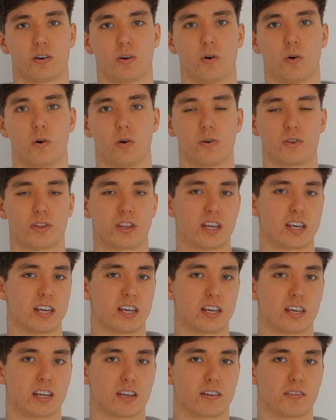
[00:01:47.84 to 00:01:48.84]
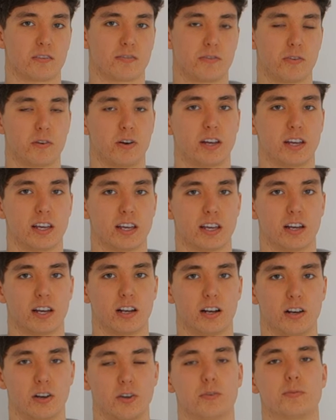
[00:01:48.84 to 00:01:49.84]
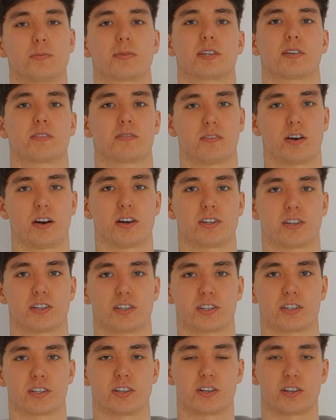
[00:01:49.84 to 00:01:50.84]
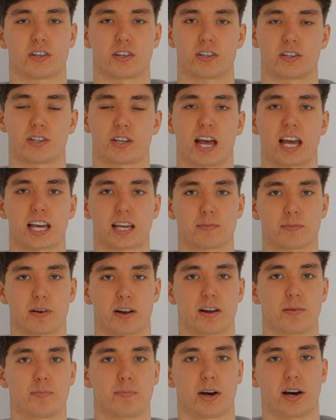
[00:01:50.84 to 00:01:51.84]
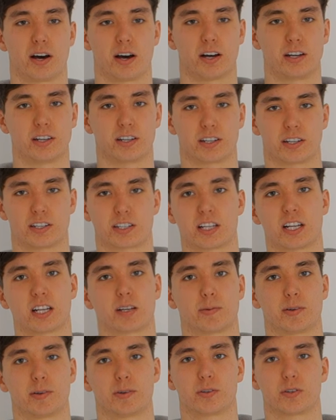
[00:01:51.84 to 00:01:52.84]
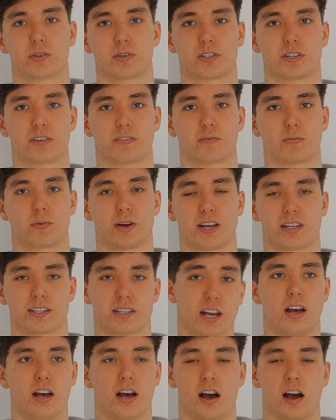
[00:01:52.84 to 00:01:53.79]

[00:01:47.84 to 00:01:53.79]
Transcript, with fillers: or the fully looped versions and you can just hang them around a bar, you can sling them in all sorts of different ways.